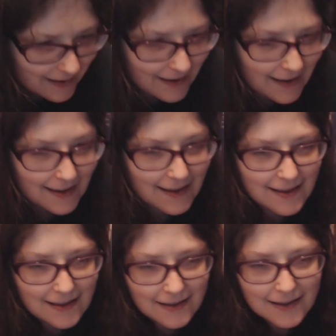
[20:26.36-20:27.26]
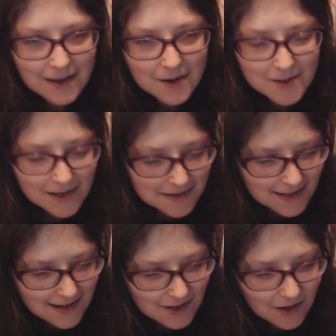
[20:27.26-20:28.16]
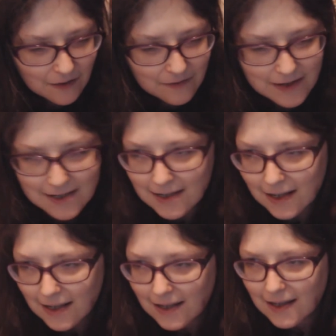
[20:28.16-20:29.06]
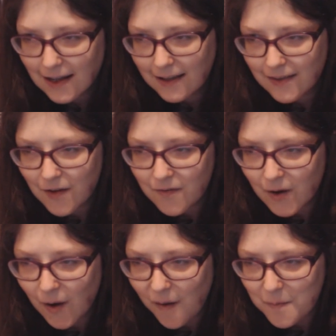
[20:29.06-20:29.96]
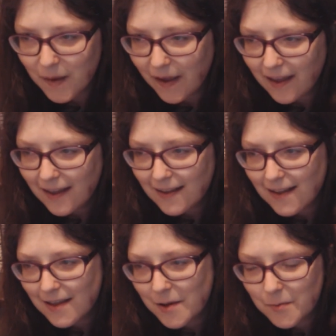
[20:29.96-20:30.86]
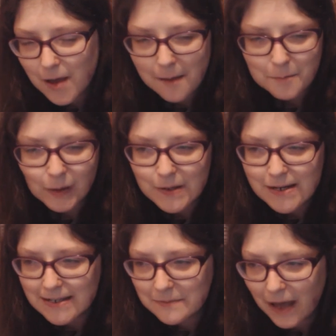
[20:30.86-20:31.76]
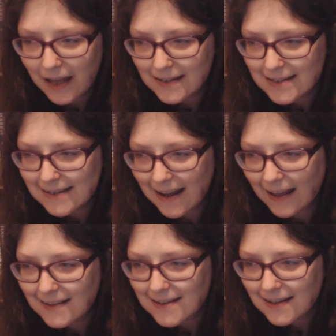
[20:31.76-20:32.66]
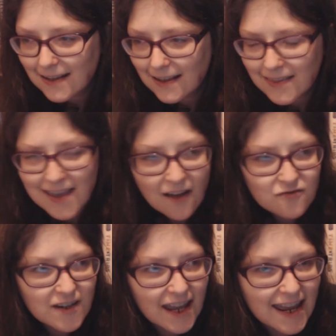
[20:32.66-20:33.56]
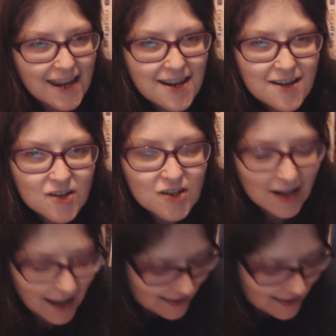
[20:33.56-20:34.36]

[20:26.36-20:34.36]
then he goes into this office, and the other copper who employed him and his dad, they haven't aged,